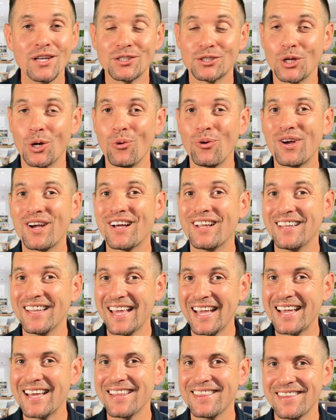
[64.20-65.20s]
So
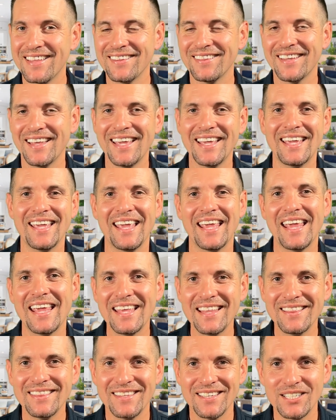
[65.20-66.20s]
click the link
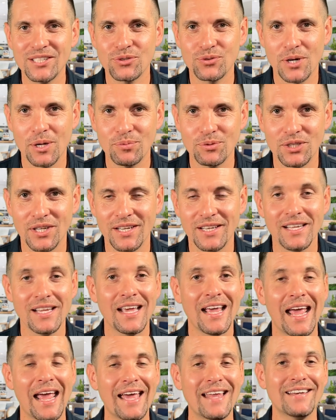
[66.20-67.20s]
in the description
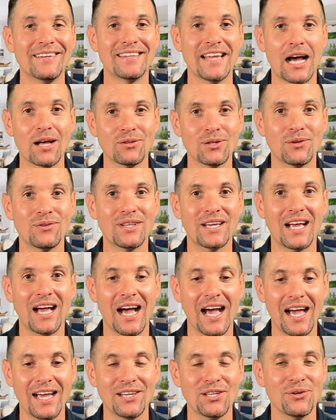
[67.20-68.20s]
and download the
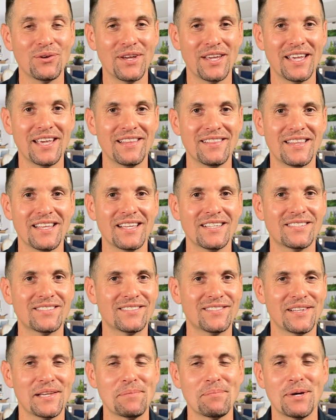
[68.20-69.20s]
guide. You can get
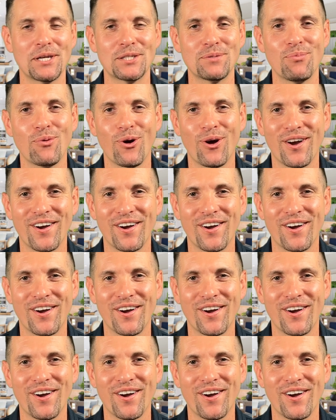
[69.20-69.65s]
this and much more.